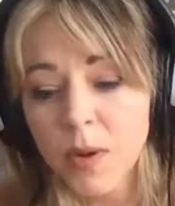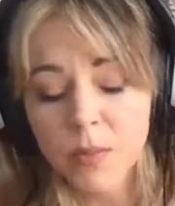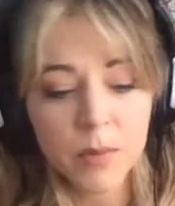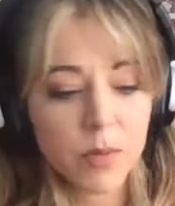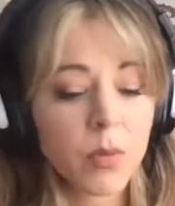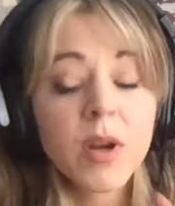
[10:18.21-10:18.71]
I
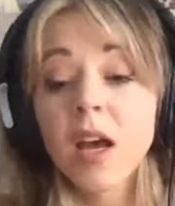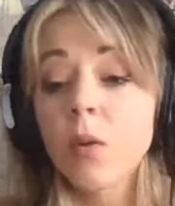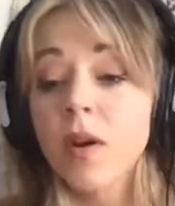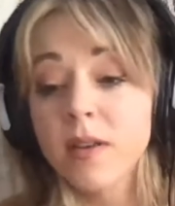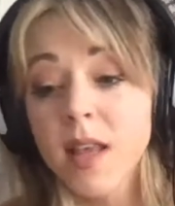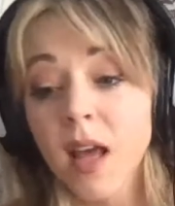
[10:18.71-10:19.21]
remember when I
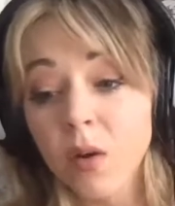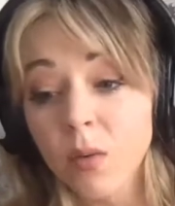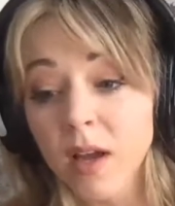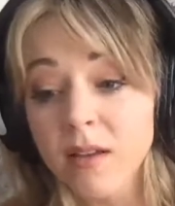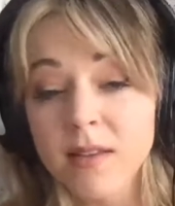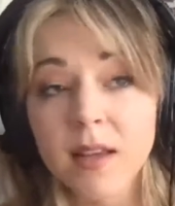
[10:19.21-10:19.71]
was
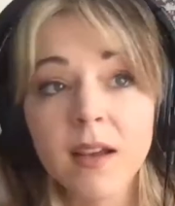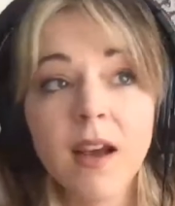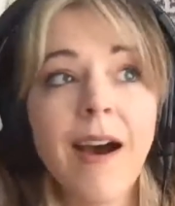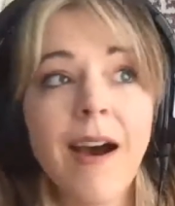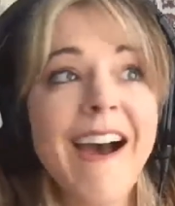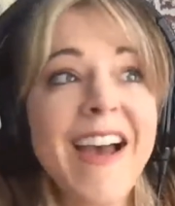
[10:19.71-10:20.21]
anorexic,
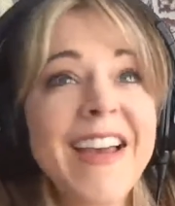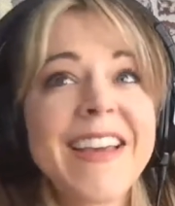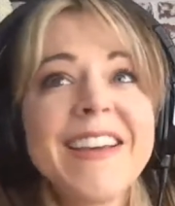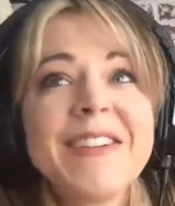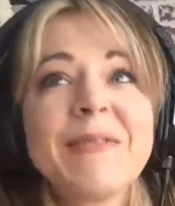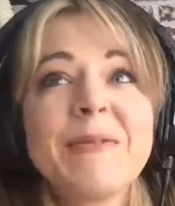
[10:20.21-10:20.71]

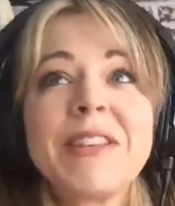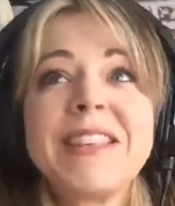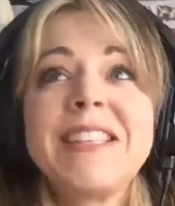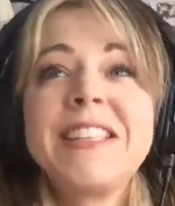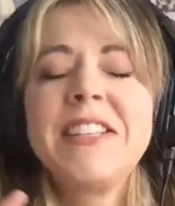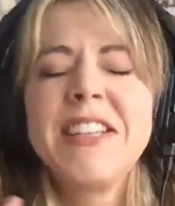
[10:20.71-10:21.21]
I was
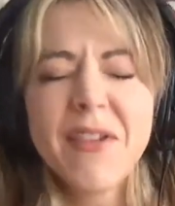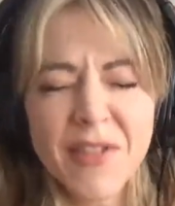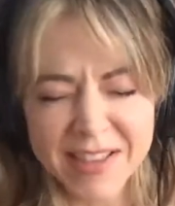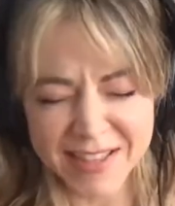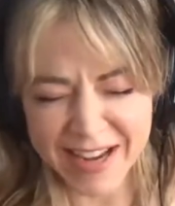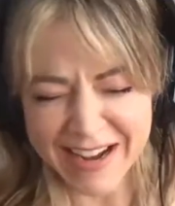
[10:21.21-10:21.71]

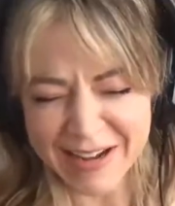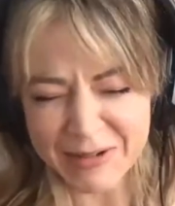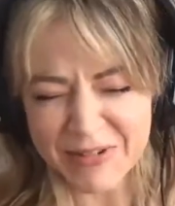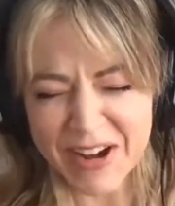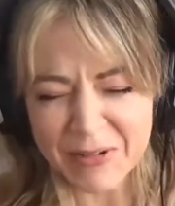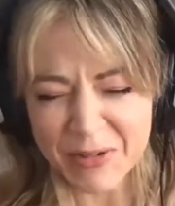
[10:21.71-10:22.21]
devastated
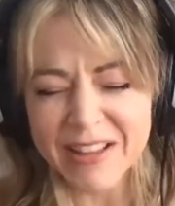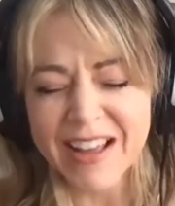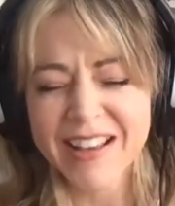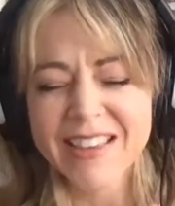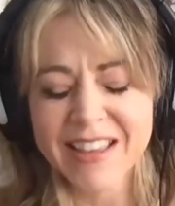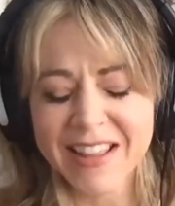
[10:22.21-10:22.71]
when I
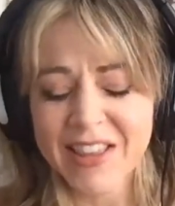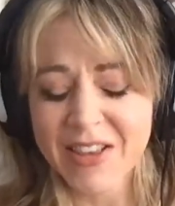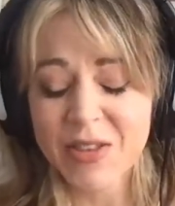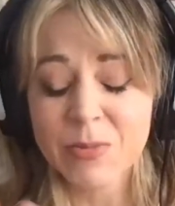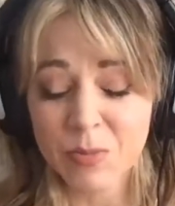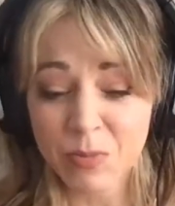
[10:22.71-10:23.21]
realized that
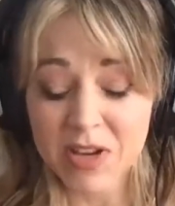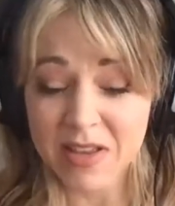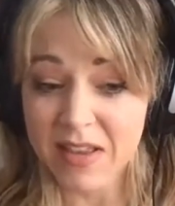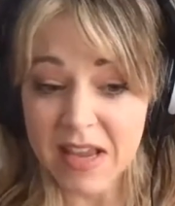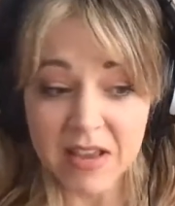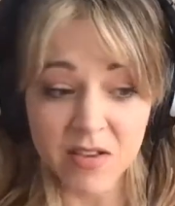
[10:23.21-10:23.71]
this
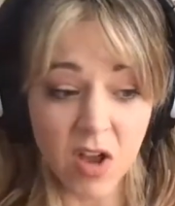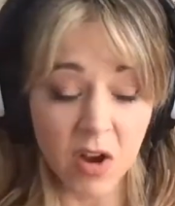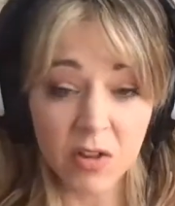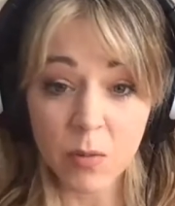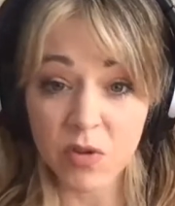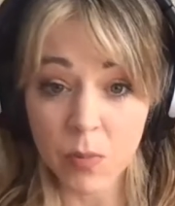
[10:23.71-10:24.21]
disease not
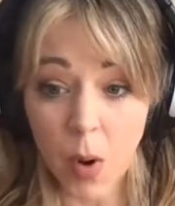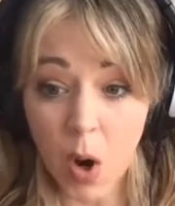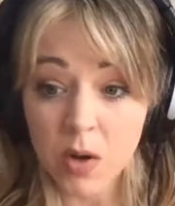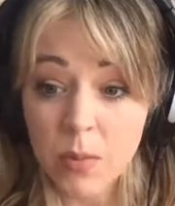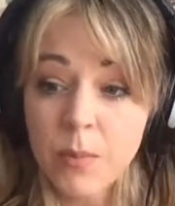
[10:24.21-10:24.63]
only was a part of me,